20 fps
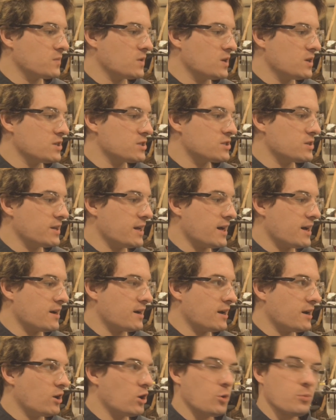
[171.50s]
So yeah,
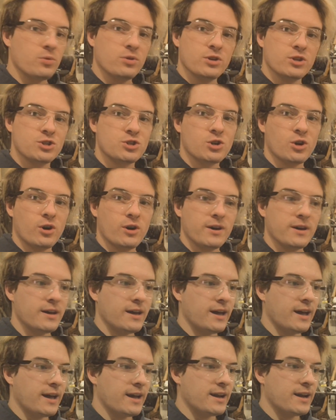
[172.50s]
I hope you enjoy,
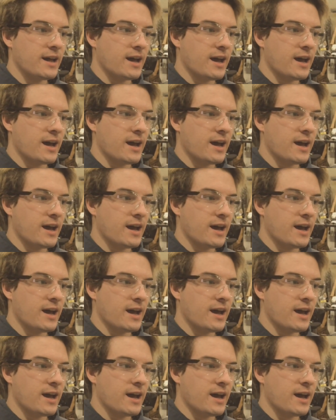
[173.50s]
and